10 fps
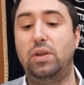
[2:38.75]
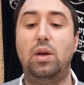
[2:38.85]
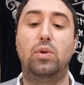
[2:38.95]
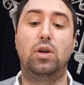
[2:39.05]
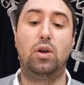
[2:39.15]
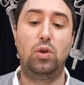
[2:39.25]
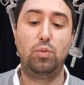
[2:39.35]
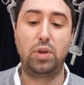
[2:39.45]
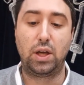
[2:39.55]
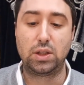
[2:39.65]
and then when you go to the new
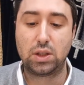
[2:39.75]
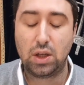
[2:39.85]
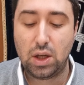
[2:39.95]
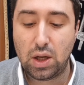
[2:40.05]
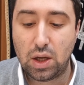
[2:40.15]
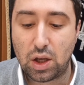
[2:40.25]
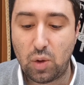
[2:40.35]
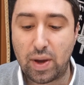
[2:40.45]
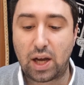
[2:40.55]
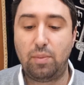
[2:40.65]
place, you
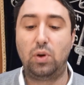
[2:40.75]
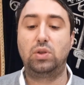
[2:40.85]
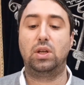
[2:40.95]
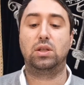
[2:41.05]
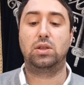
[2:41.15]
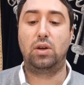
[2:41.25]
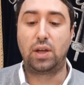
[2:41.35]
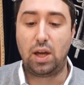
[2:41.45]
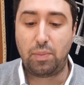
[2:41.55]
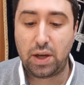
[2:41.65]
make Hamotzi and start
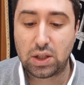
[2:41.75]
again.